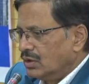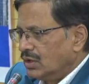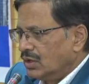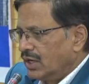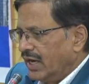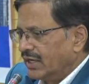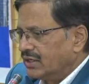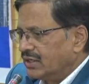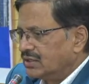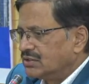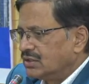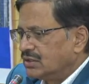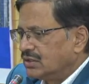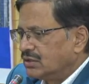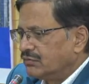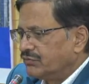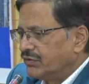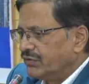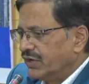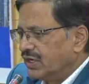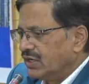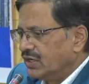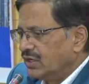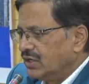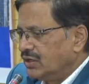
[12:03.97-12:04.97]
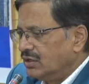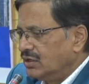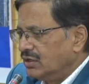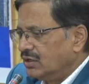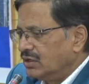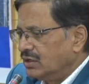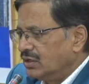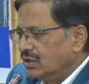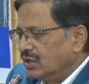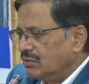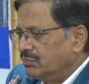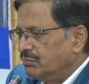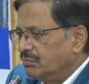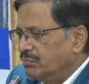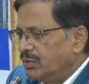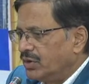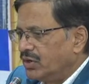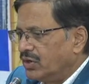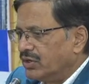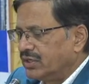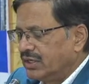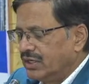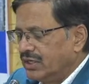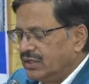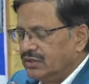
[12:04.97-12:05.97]
Another very
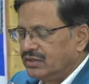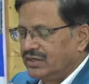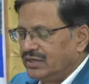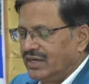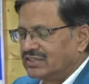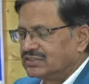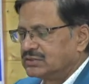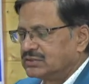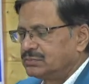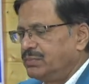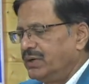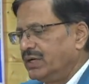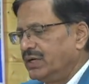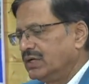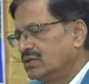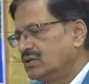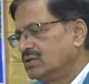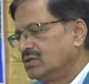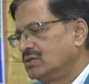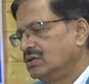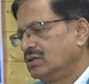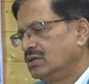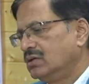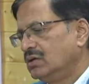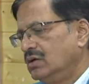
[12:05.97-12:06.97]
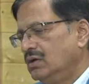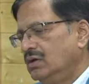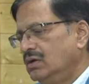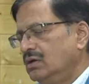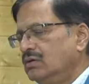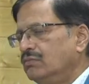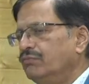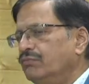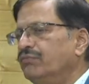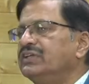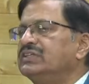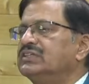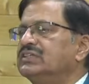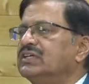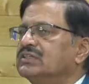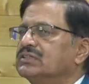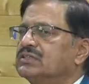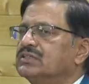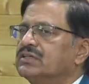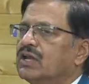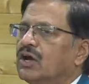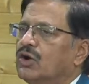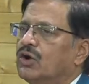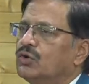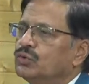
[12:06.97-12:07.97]
important aspect which
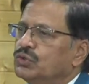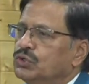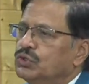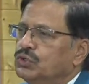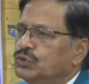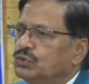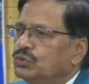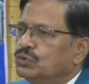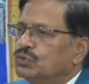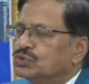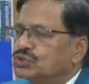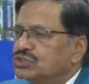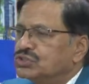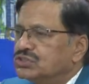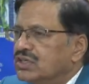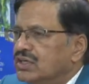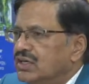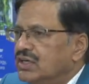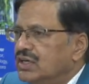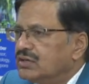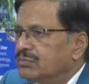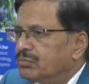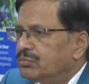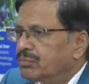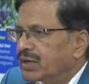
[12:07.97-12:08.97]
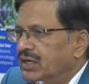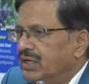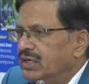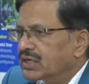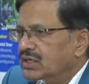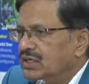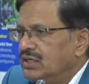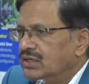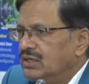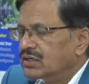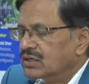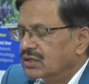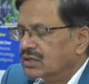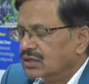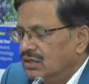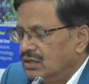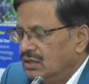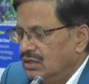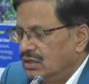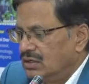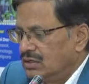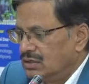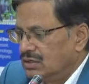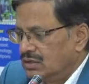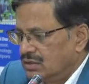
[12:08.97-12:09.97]
is now used in many
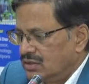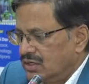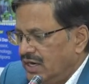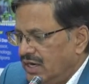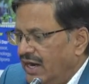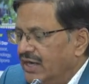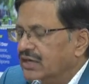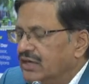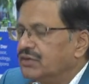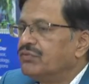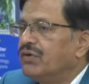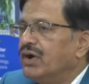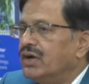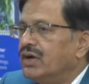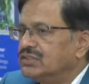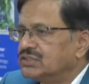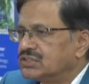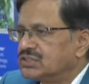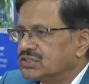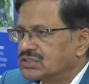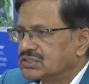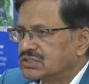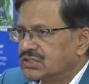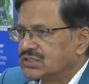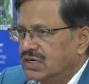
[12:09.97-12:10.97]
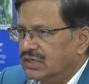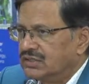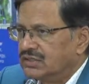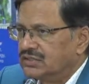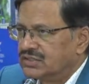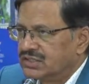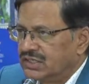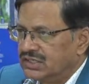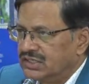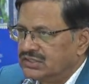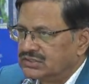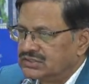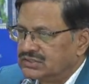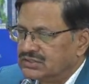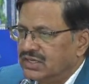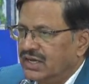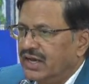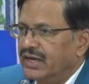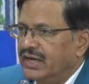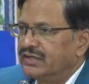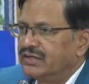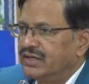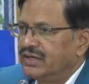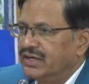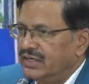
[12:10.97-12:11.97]
advanced countries
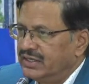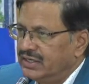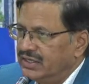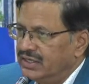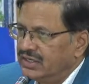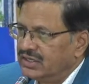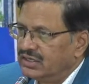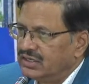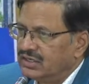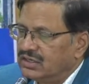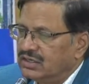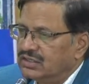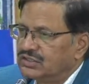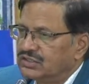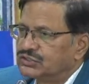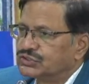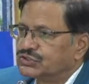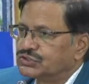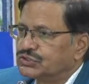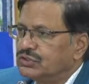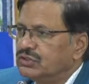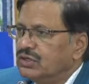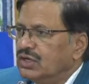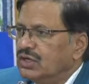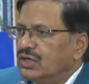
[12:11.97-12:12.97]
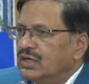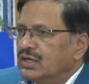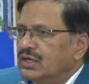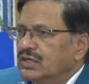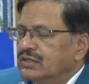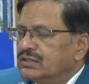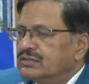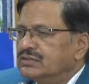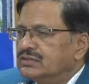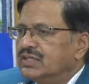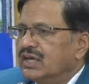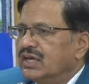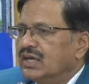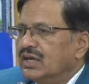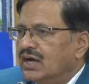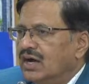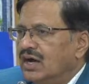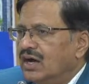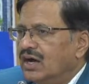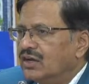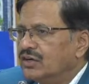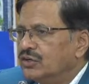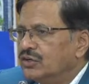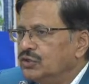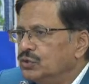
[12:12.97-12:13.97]
and India also, they
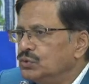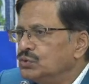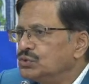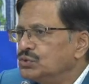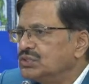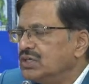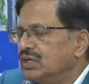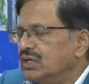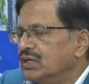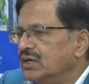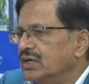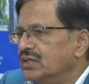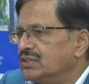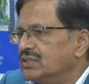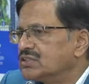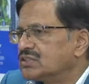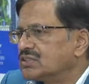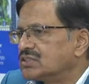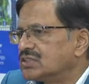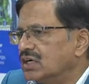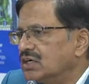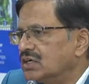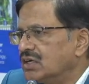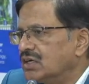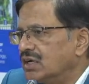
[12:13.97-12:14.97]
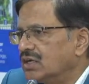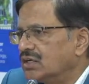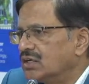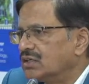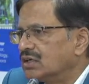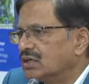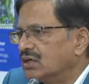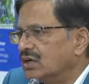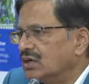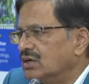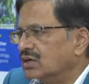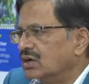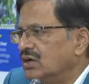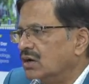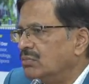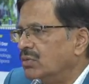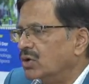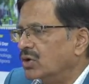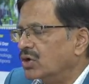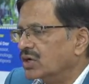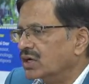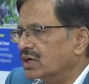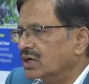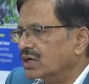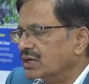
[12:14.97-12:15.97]
are using in certain
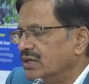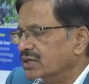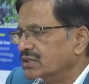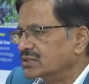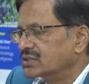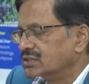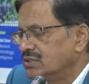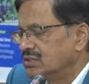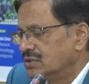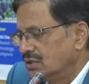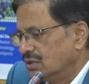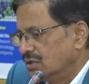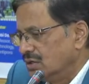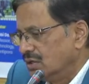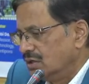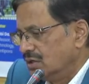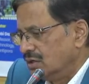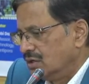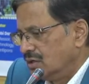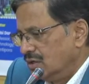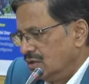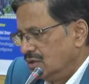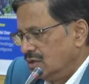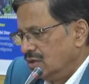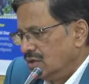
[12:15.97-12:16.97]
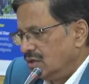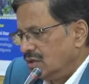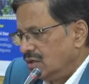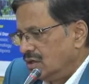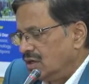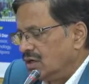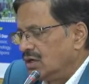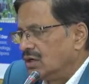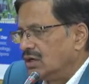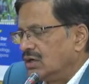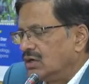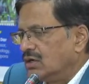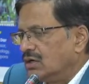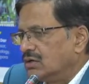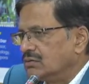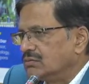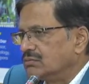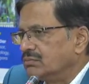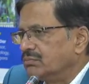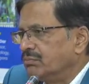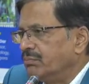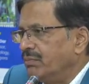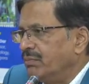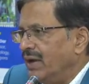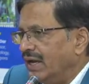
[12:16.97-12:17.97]
commodities,
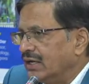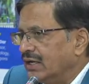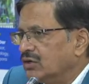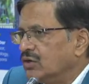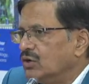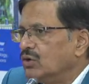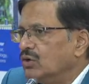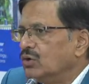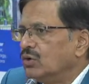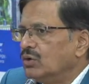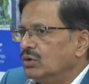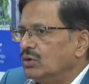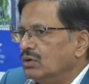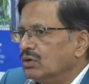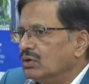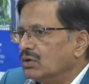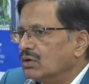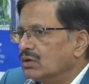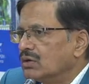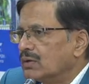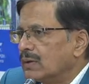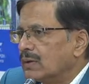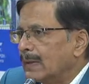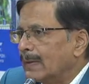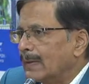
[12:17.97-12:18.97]
mango